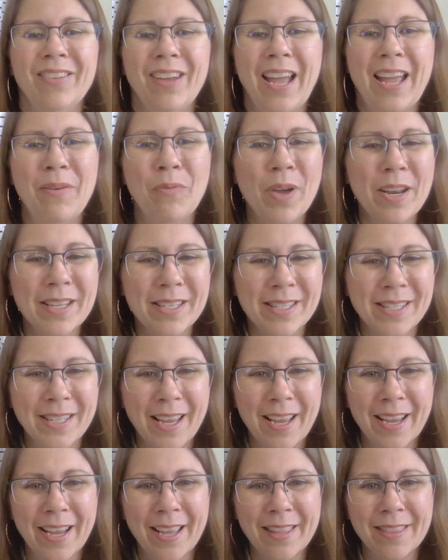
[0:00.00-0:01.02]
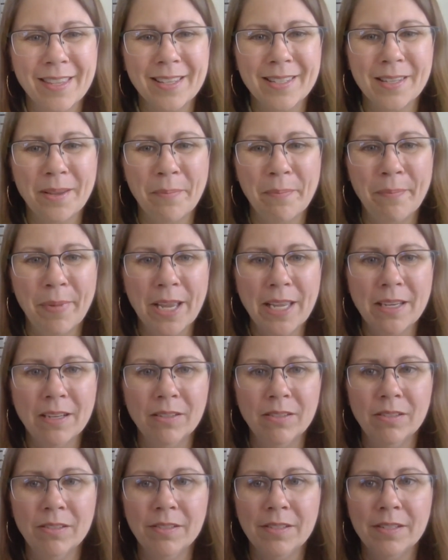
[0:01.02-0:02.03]
I want to say I got this at
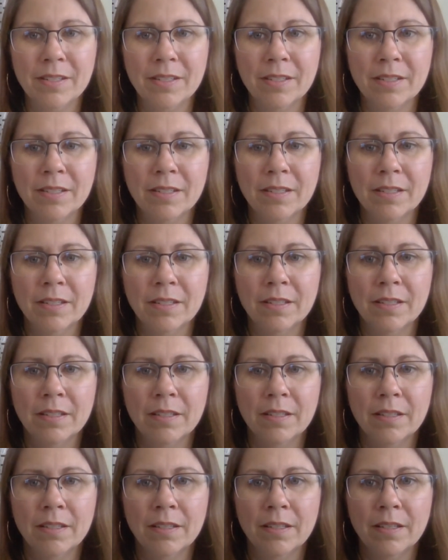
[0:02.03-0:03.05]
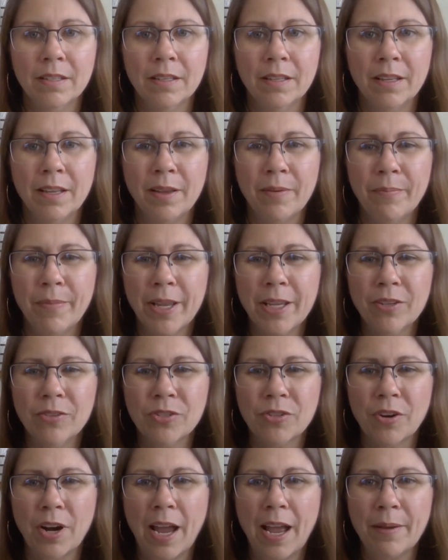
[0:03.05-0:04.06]
Michael's
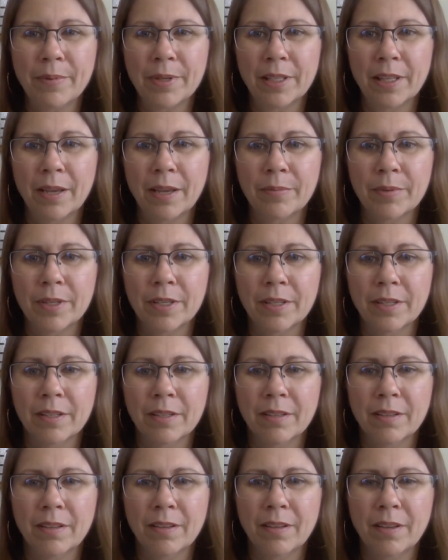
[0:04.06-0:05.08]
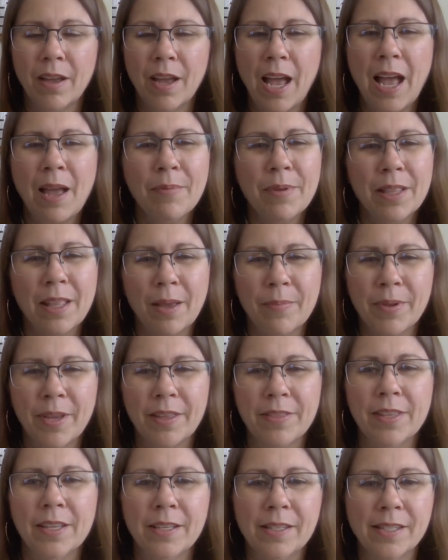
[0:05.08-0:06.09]
or Hobby Lobby. Hobby Lobby,
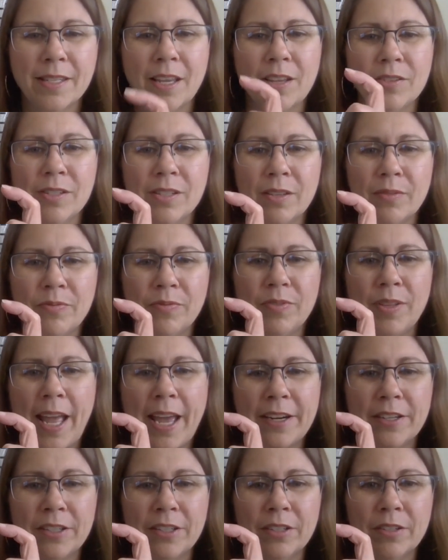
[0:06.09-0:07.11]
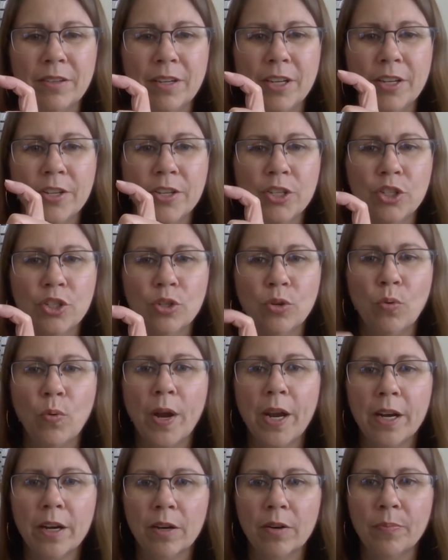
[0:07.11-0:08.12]
I think, sells the flatter
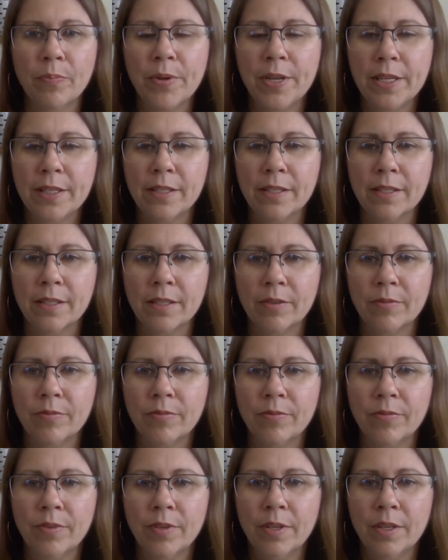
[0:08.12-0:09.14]
square pieces of,